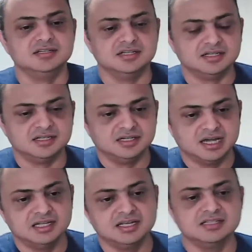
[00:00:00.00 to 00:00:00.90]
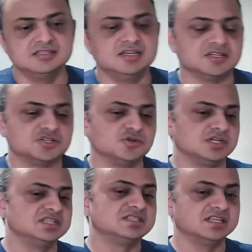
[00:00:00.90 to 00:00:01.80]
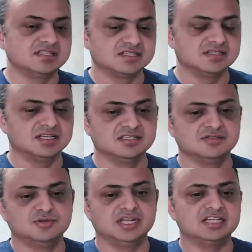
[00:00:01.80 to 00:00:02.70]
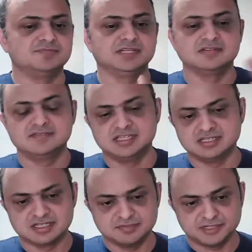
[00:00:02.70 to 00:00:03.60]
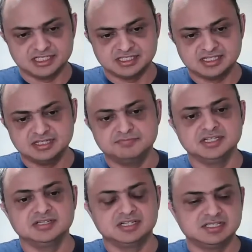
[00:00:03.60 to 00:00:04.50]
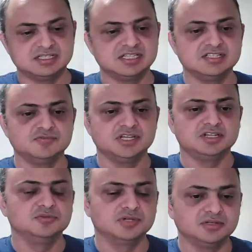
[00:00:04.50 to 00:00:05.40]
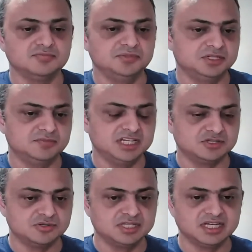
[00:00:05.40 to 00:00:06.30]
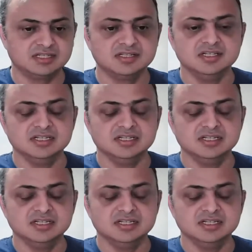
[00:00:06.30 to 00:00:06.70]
Uh, and and yeah, sure. And censor, there is a whole aspect of censorship resistant resistance where you want to you know make sure that